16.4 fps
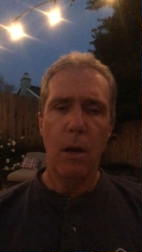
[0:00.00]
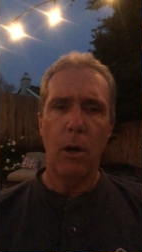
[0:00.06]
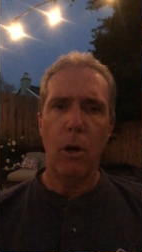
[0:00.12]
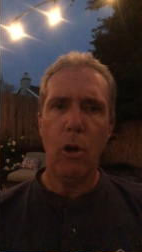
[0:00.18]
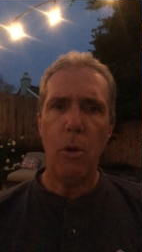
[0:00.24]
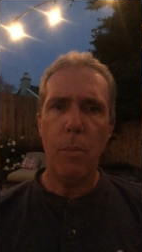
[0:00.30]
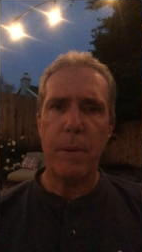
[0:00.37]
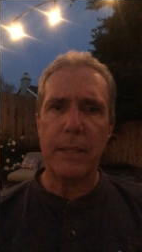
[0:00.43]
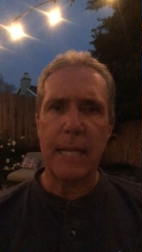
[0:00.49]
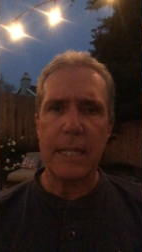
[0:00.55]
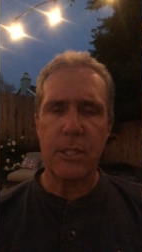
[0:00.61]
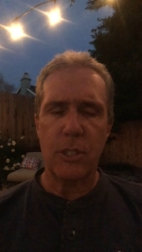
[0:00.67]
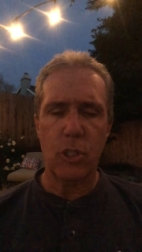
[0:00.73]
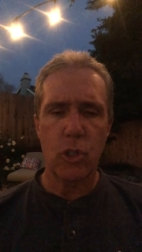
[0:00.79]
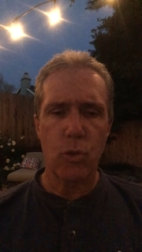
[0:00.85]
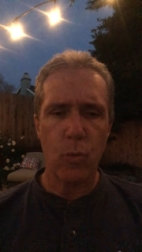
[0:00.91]
Oh, but
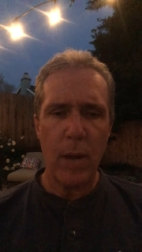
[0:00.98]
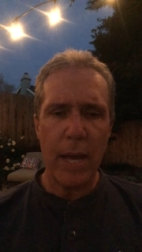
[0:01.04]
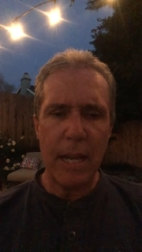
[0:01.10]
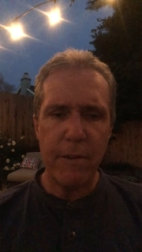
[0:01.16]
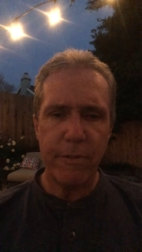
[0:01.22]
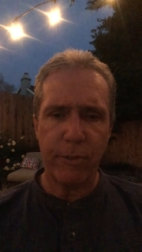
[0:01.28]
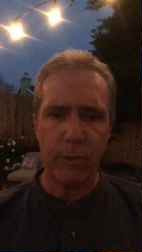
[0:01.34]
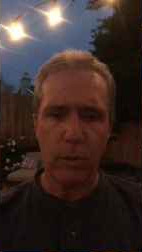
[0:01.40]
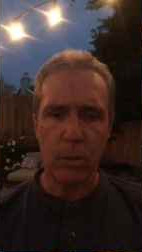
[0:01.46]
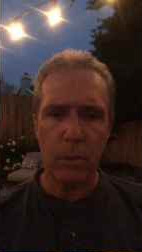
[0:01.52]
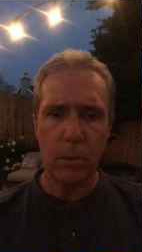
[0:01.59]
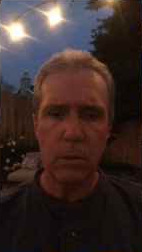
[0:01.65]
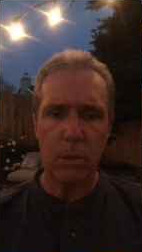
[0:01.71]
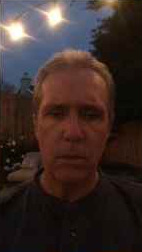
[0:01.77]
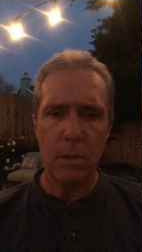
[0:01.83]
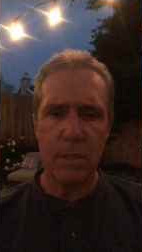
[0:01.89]
that's dreadful,
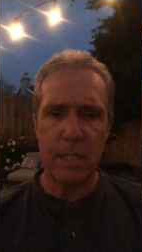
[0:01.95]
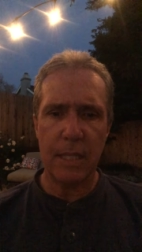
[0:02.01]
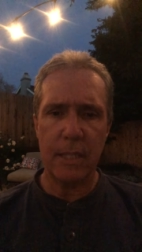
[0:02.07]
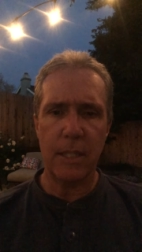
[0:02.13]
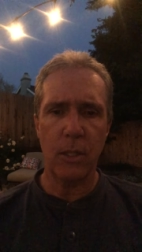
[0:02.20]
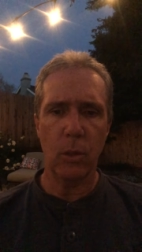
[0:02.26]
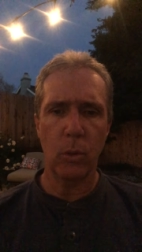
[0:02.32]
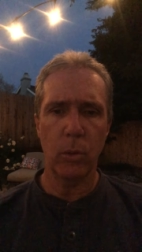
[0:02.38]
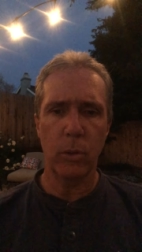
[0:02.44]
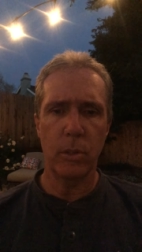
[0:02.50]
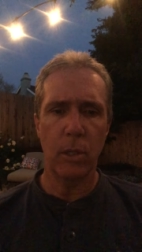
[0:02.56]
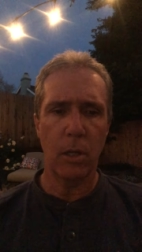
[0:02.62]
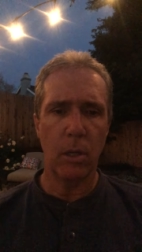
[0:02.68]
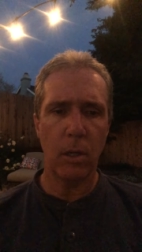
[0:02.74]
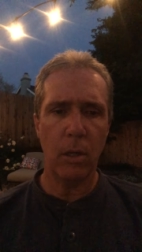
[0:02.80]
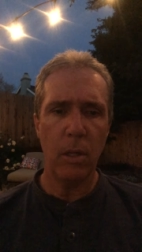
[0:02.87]
said the old
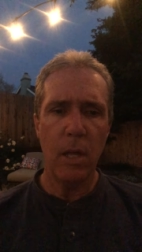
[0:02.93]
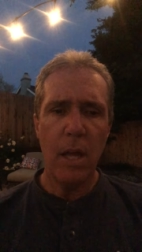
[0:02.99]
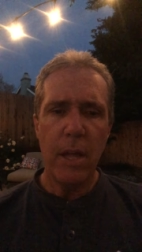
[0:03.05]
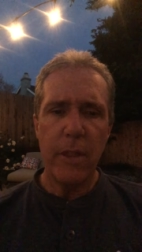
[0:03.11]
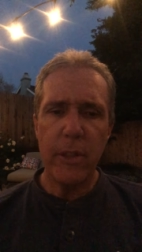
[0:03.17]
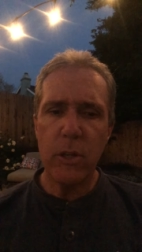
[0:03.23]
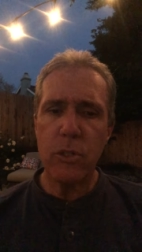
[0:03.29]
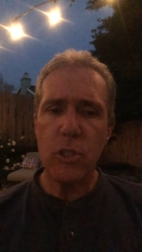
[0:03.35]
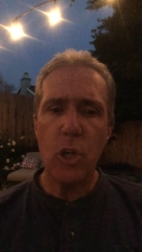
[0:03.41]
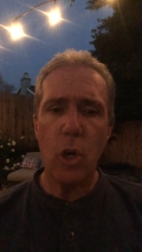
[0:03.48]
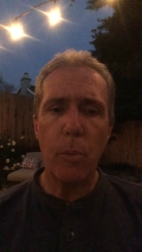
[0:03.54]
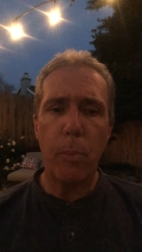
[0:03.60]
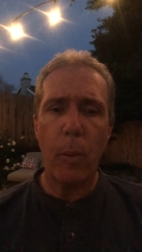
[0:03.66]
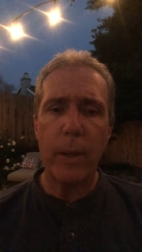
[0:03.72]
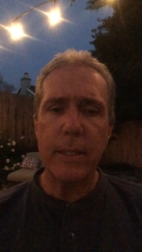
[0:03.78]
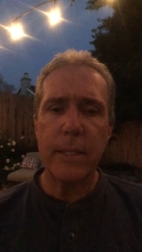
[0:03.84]
doll. There's no
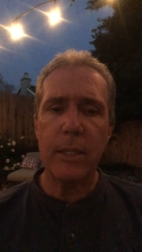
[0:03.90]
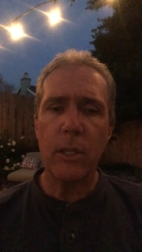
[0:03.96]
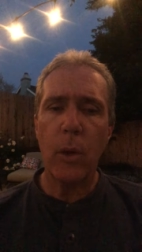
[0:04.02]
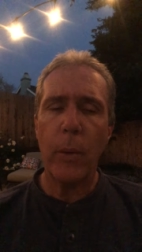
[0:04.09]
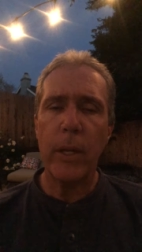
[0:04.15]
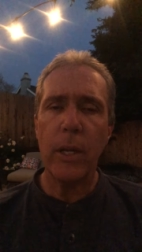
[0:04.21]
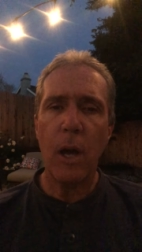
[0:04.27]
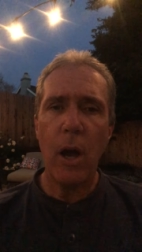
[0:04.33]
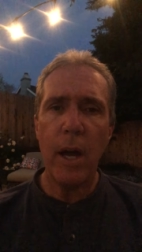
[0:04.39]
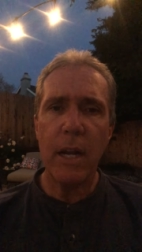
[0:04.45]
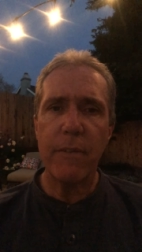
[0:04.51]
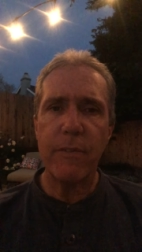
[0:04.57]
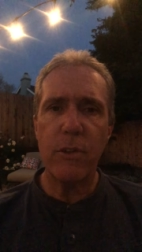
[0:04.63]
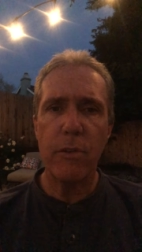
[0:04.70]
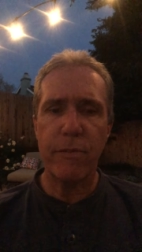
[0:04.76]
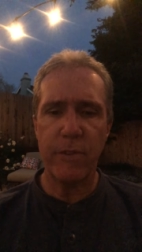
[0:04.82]
point in going on
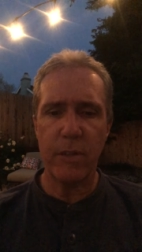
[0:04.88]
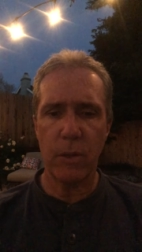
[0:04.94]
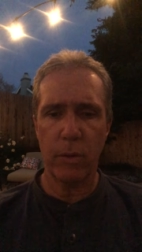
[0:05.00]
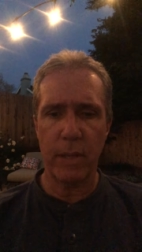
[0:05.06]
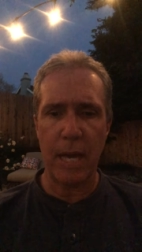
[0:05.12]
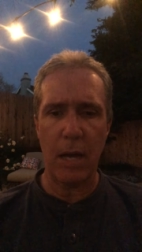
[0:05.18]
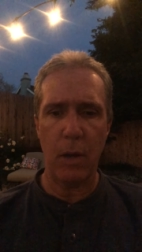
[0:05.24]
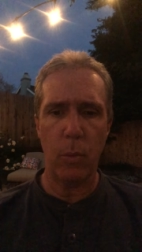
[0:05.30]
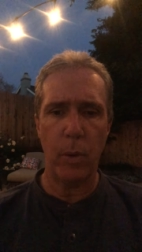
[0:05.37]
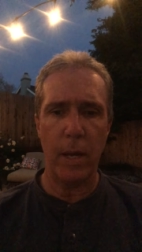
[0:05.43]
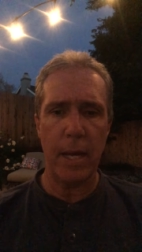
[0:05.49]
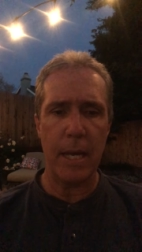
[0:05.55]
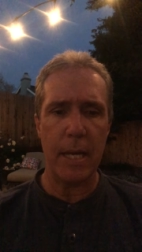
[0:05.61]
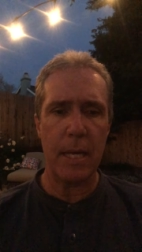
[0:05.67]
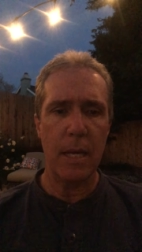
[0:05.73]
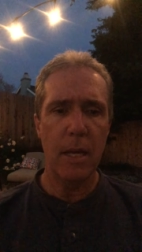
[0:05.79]
if you feel that
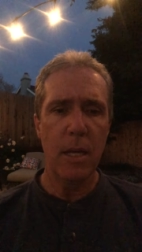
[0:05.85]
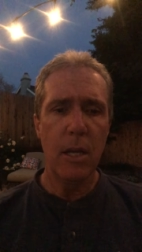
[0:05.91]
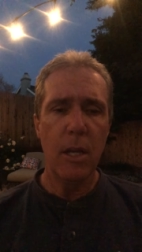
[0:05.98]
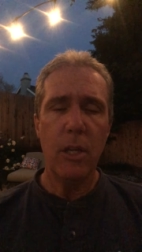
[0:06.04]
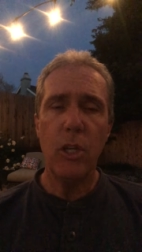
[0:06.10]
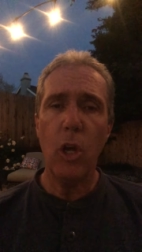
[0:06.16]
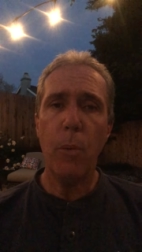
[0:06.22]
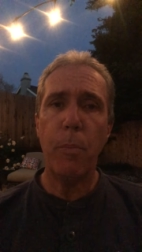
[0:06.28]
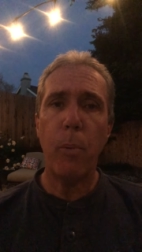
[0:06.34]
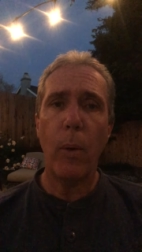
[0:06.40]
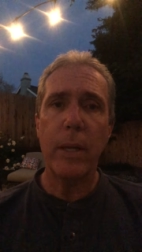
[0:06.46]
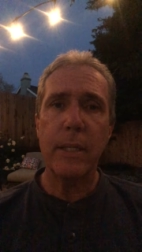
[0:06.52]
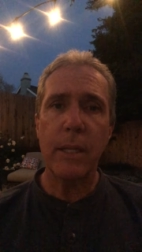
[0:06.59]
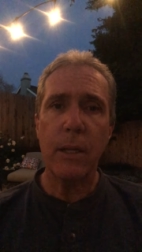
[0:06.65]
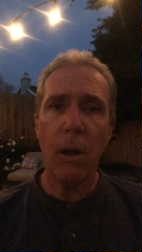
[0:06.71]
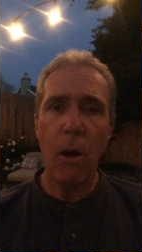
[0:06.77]
way. No
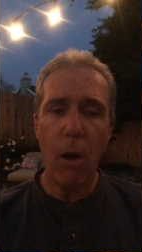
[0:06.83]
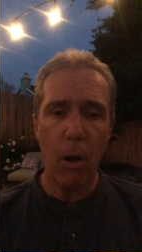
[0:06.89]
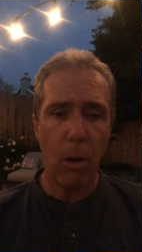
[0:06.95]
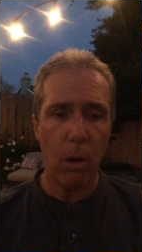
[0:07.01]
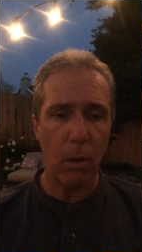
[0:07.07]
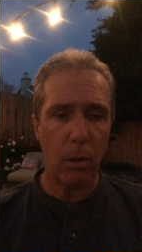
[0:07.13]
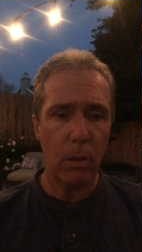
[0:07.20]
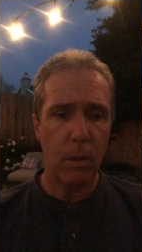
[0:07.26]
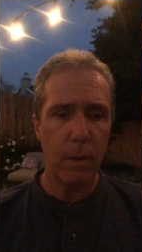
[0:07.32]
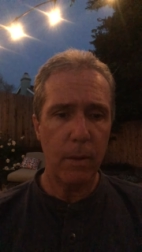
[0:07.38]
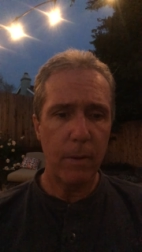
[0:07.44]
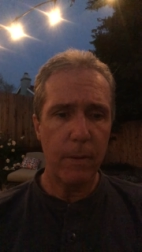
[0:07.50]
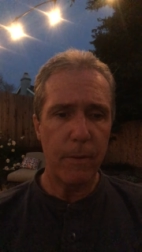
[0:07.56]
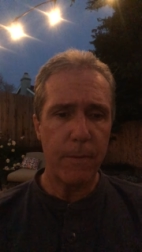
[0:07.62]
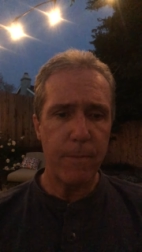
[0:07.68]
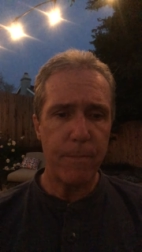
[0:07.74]
point at all.
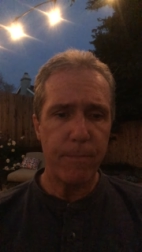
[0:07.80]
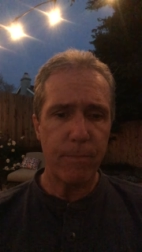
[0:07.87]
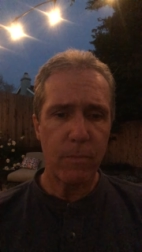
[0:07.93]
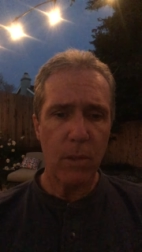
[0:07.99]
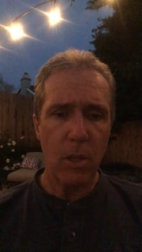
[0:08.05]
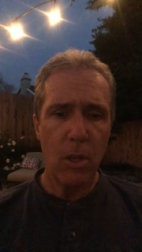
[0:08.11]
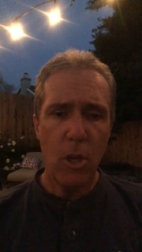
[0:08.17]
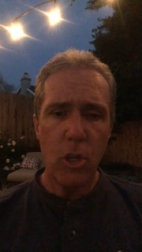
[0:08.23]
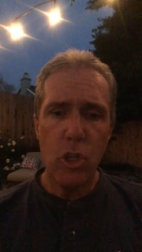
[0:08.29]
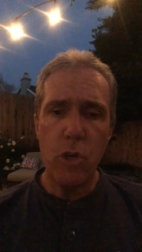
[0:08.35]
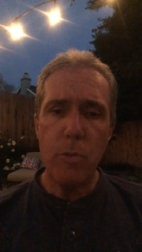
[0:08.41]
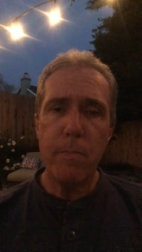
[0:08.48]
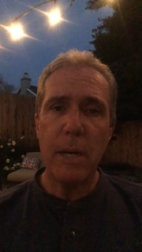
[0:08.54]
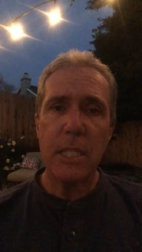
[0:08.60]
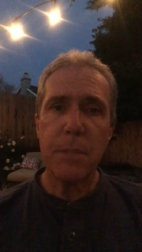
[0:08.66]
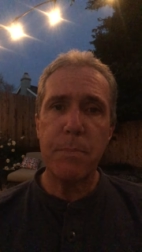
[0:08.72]
You
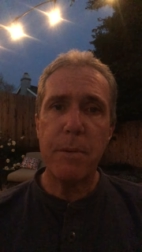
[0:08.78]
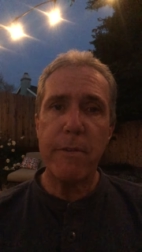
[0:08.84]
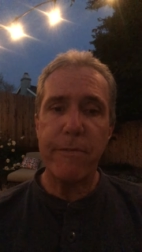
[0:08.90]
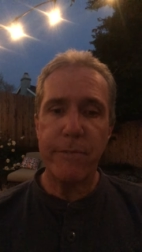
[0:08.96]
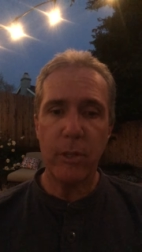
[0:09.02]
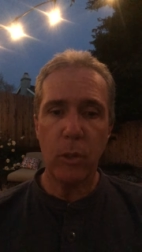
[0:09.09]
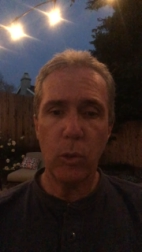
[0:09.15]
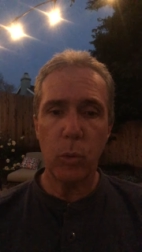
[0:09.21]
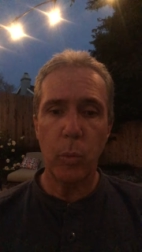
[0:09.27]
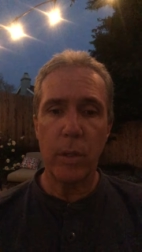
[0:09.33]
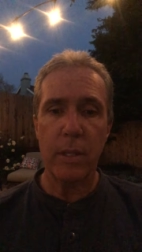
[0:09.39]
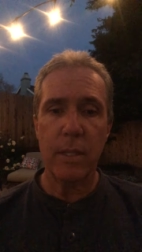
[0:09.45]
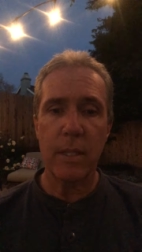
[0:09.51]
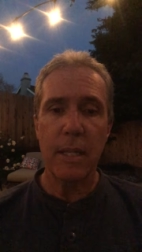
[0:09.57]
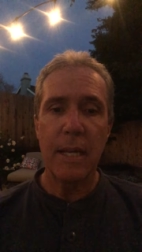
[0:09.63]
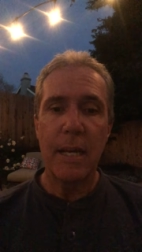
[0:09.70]
must be filled
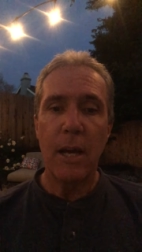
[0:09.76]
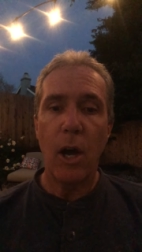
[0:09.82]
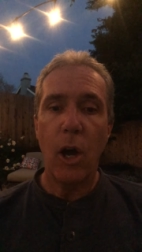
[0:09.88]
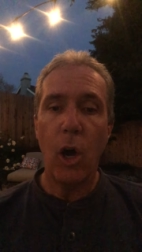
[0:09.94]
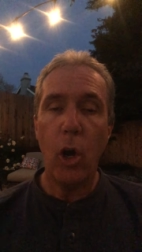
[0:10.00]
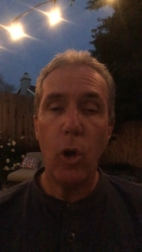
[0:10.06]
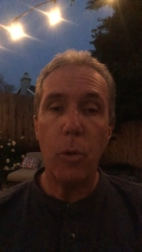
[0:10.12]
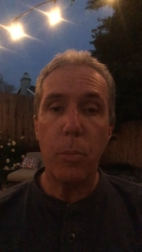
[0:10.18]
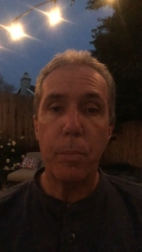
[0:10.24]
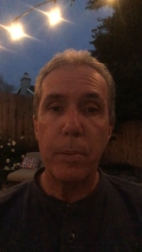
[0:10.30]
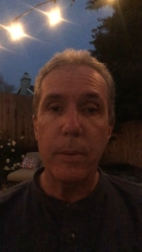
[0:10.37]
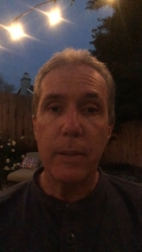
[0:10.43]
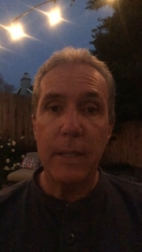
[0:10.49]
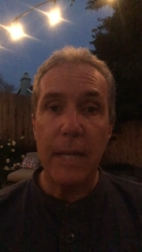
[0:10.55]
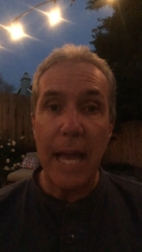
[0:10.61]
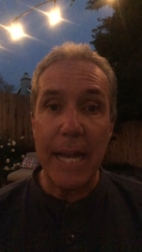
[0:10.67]
with hope
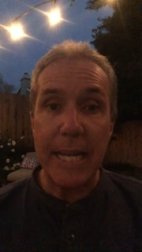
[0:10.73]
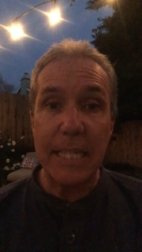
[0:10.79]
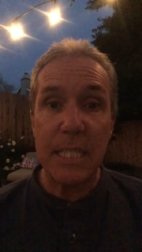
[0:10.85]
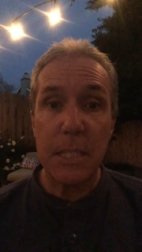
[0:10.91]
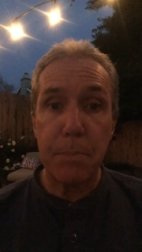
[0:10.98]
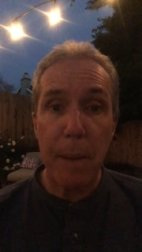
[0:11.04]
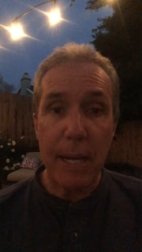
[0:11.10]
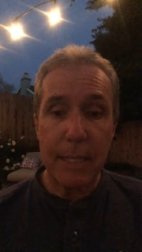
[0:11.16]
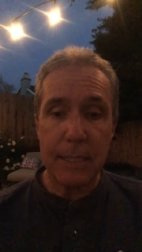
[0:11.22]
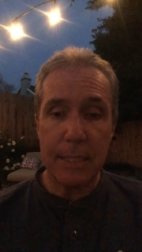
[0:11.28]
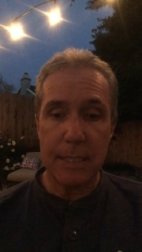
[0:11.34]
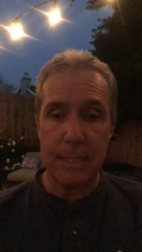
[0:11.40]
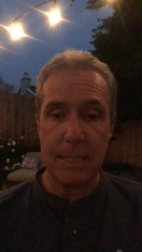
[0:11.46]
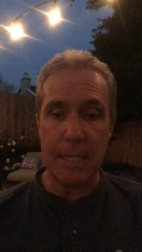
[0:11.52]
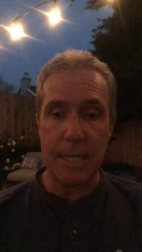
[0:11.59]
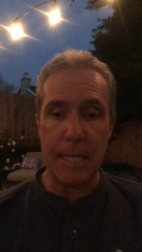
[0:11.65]
and
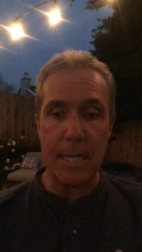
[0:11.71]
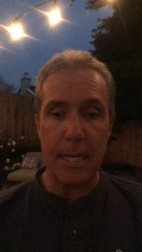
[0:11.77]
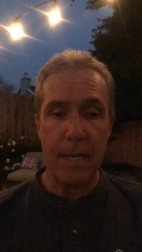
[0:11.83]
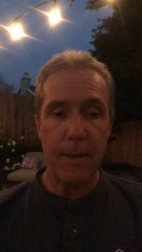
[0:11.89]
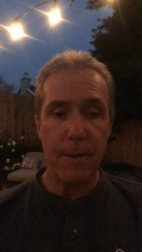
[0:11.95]
expectancy.